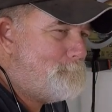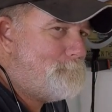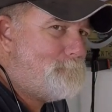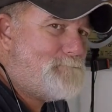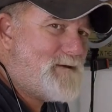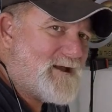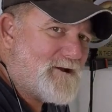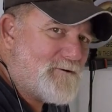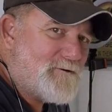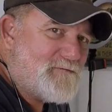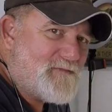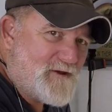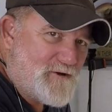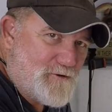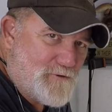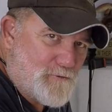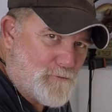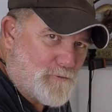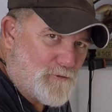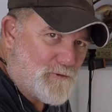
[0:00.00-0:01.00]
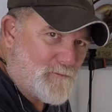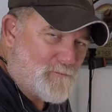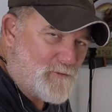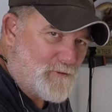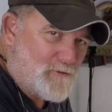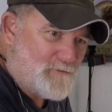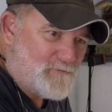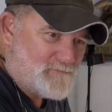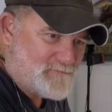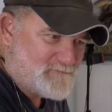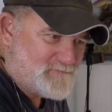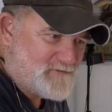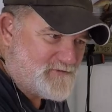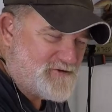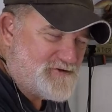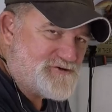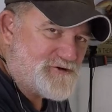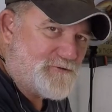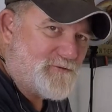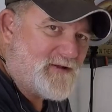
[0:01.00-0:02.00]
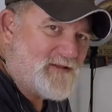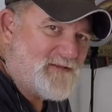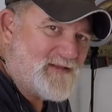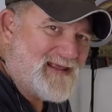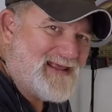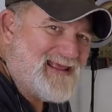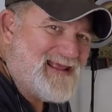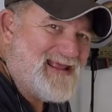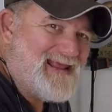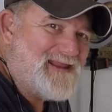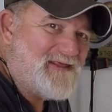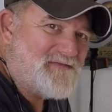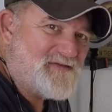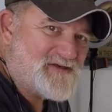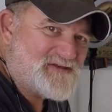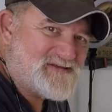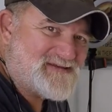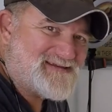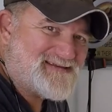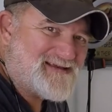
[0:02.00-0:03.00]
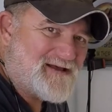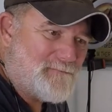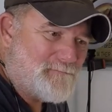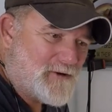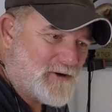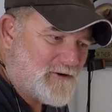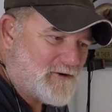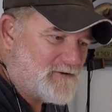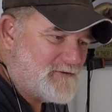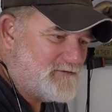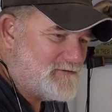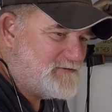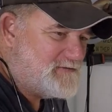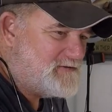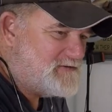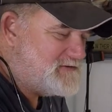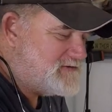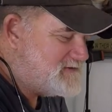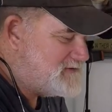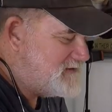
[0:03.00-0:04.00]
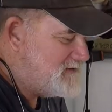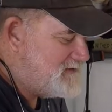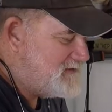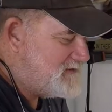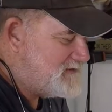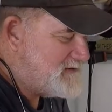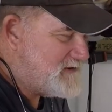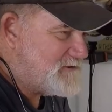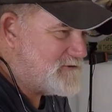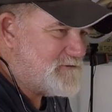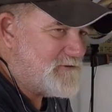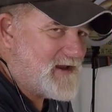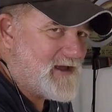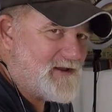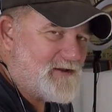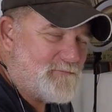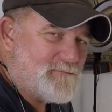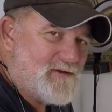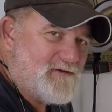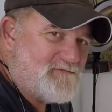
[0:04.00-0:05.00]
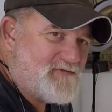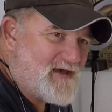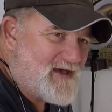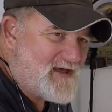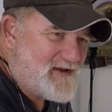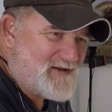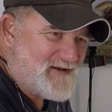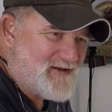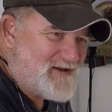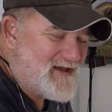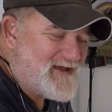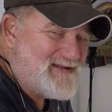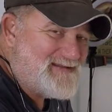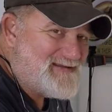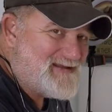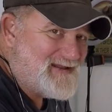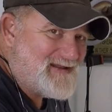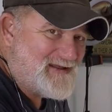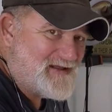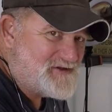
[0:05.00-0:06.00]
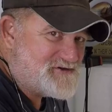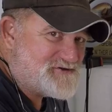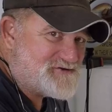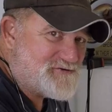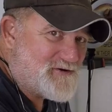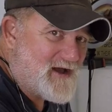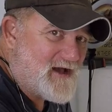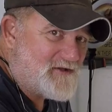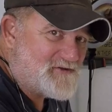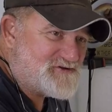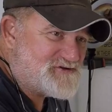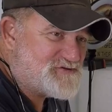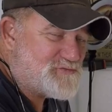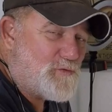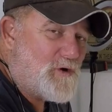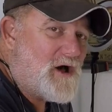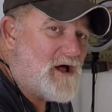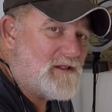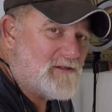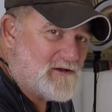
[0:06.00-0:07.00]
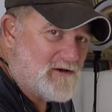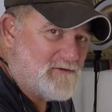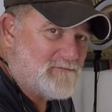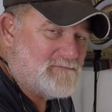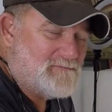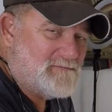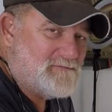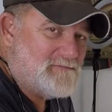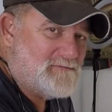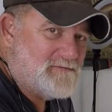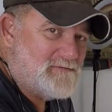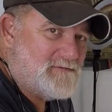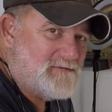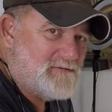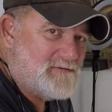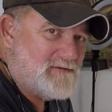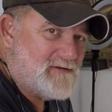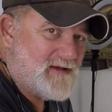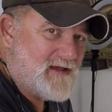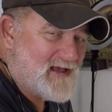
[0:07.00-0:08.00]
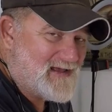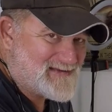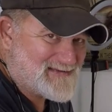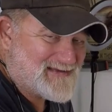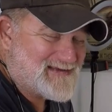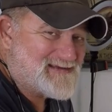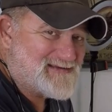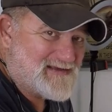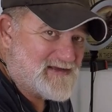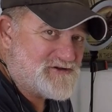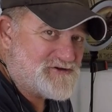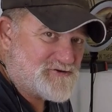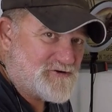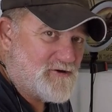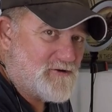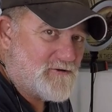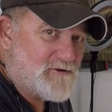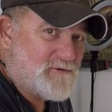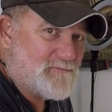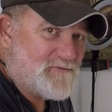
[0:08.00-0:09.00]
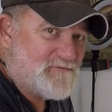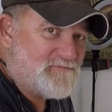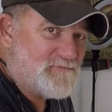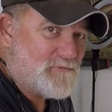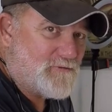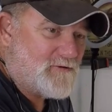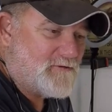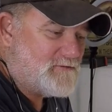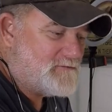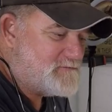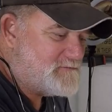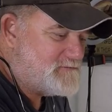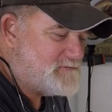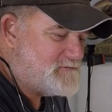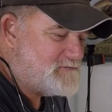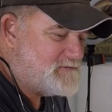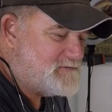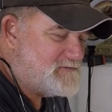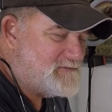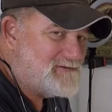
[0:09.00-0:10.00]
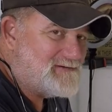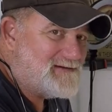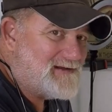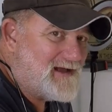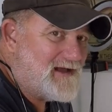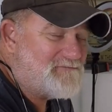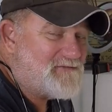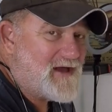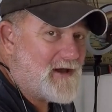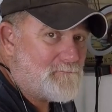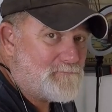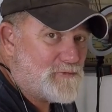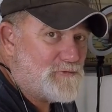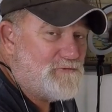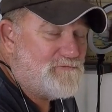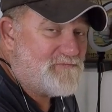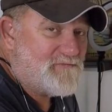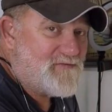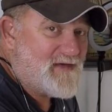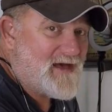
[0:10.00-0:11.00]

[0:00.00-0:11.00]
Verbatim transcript: bigger than normal during the heat of the summer. Now granted, we've had a 19-inch trout swallow a 6-inch croaker before. I've got proof of